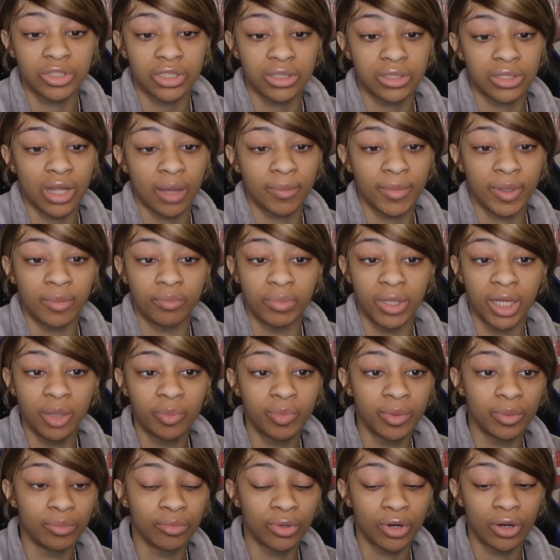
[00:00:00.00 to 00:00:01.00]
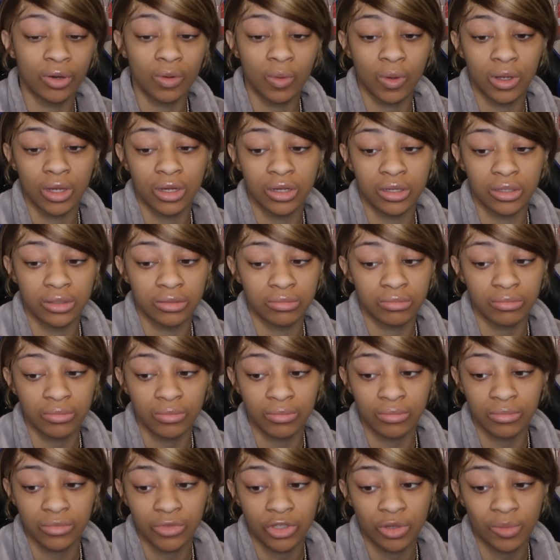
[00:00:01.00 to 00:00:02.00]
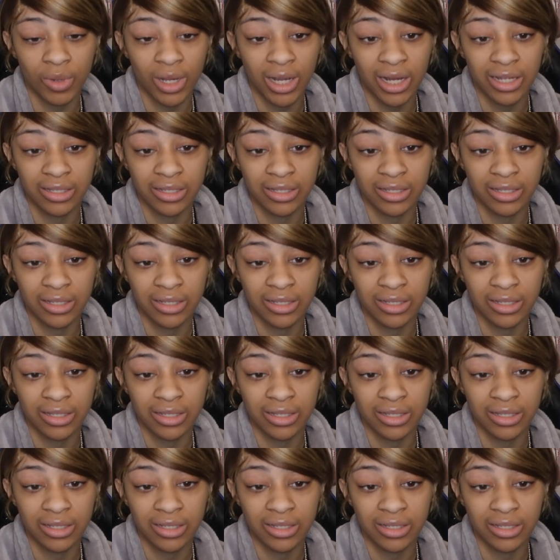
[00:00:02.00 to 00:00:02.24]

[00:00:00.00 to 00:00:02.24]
Shit that be beeping, bro, cause nobody